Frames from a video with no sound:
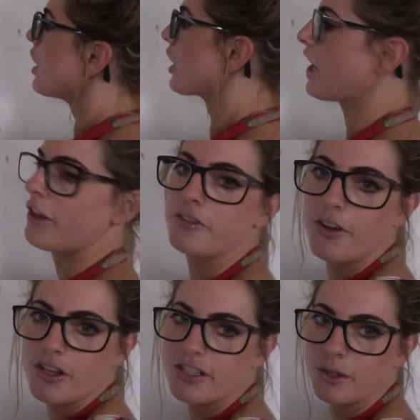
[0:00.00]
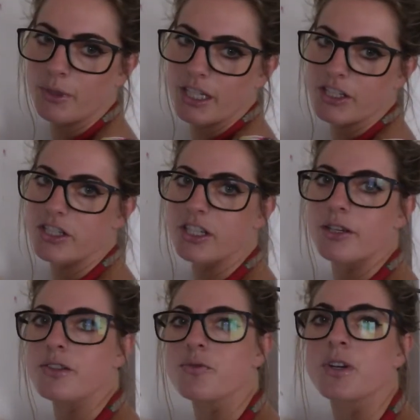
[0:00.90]
Okay, the first thing we need to do,
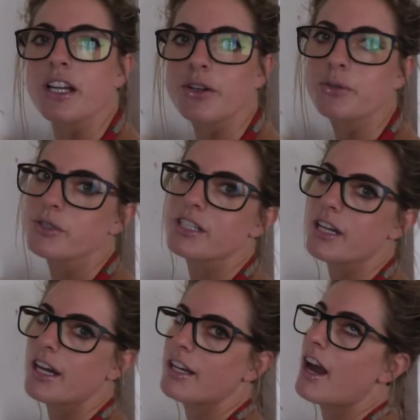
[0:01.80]
it's really cool today.